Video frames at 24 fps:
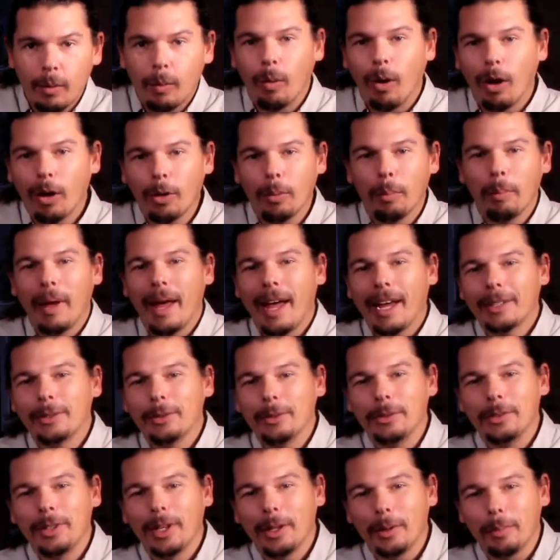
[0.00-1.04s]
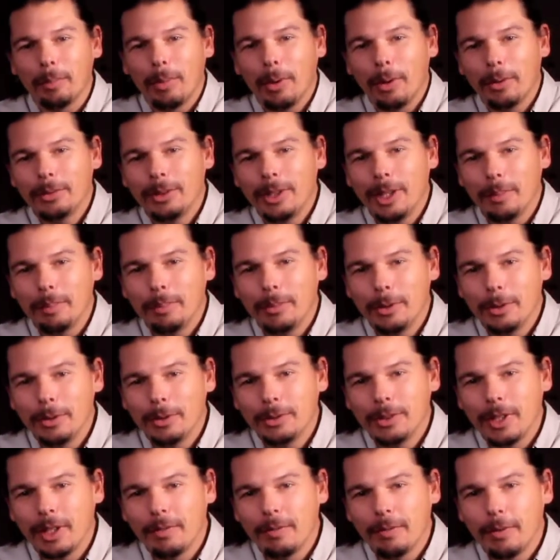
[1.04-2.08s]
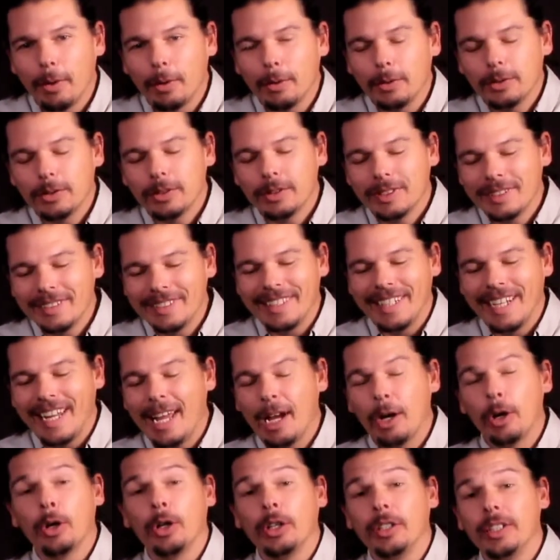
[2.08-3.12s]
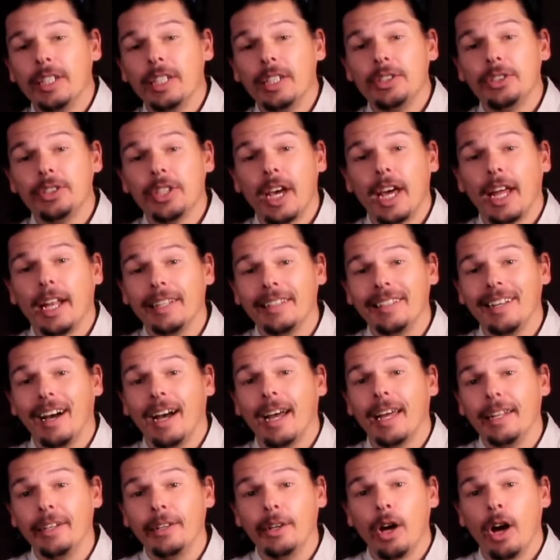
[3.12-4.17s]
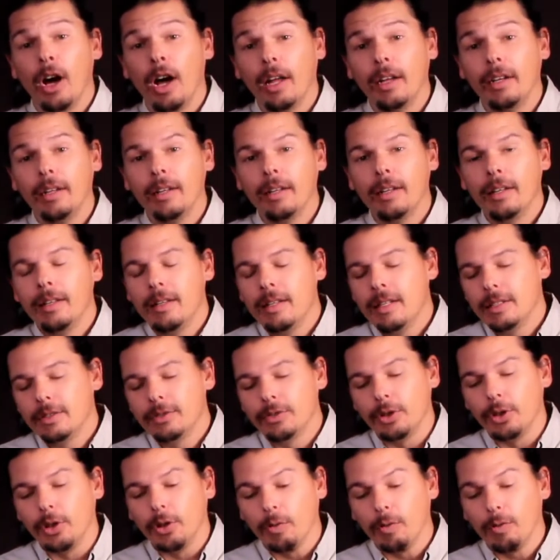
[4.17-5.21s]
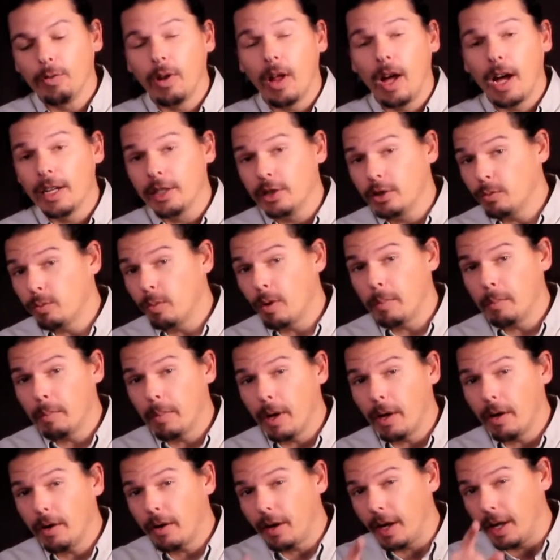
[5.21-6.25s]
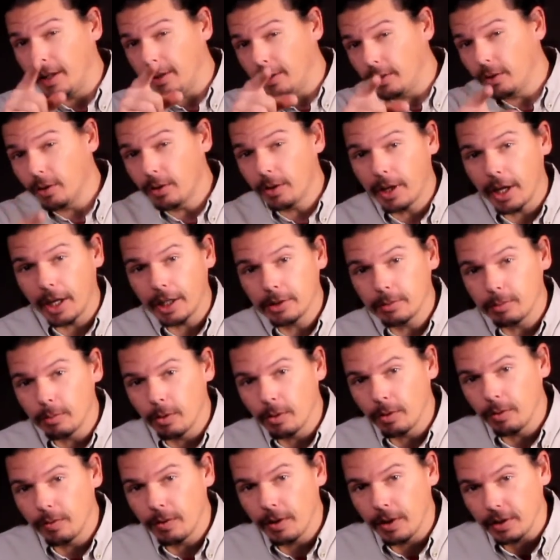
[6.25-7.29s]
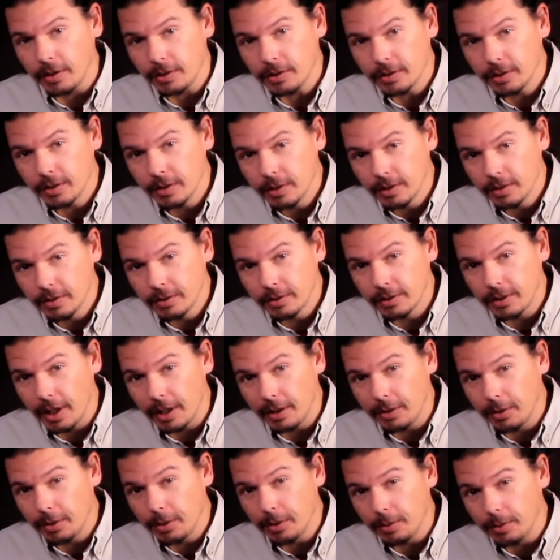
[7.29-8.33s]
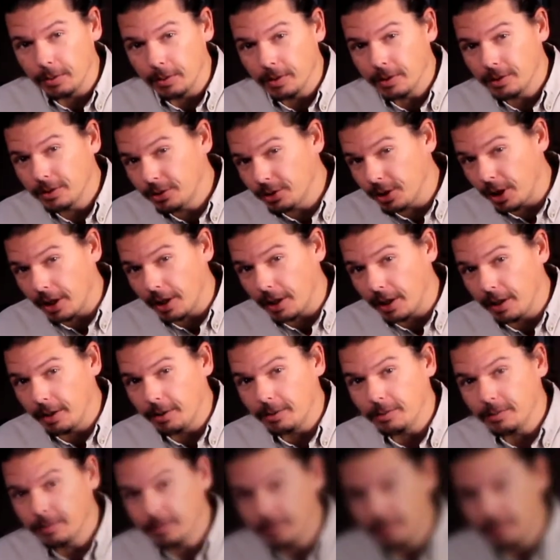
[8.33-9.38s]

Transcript: Welcome back to another Pro Tip Tuesday, folks. Today I'm going to teach you how to tie a knot so your flies swim better and you'll catch more fish. Stay tuned. Check it out.